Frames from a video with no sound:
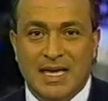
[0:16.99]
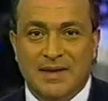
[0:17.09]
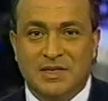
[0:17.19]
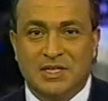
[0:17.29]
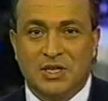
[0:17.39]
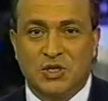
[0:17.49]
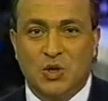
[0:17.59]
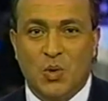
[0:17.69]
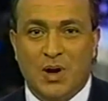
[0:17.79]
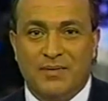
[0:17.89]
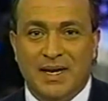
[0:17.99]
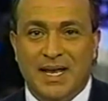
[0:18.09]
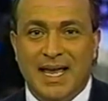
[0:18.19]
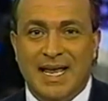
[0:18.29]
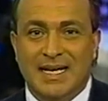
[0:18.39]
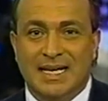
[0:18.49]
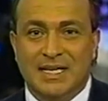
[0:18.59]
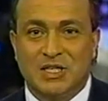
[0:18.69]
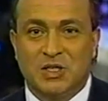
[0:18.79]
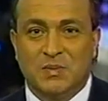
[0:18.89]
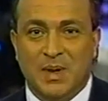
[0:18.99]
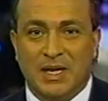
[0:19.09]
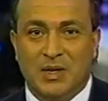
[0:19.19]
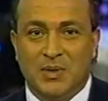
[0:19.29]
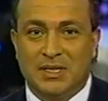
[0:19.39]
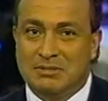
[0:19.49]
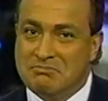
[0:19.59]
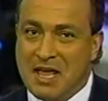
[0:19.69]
gives us a tour of an inconspicuous